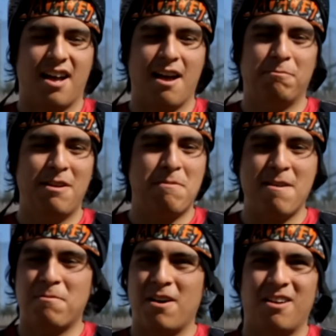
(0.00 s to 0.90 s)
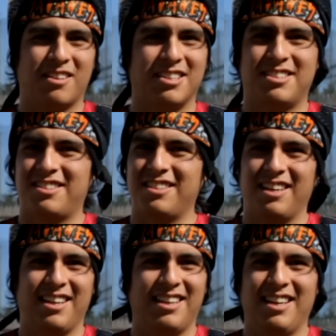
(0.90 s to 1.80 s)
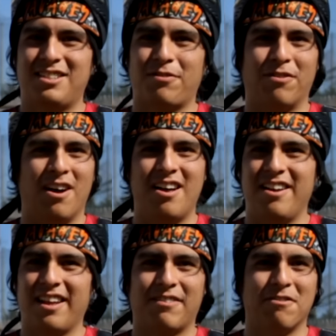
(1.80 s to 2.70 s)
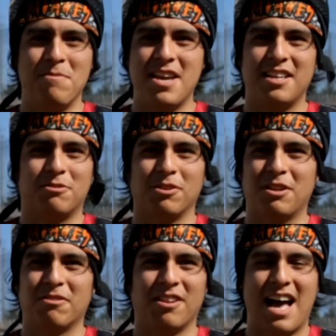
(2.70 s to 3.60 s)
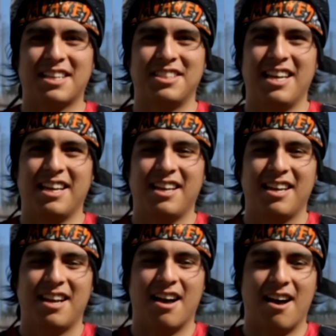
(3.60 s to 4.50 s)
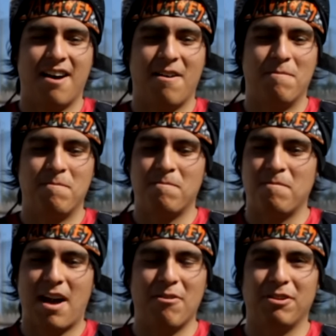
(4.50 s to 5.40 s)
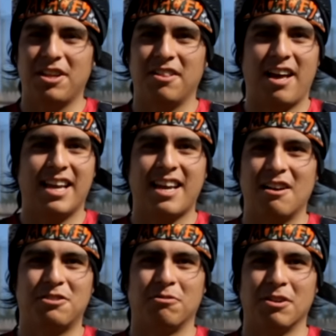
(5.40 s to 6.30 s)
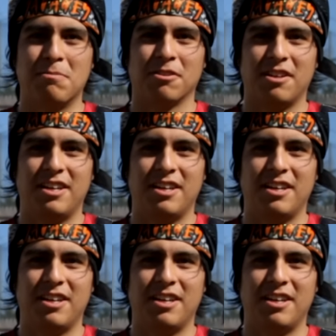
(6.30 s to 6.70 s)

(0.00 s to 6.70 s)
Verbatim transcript: I play paintball because it's fun. Like for me, it's really relaxing. I really like how cerebral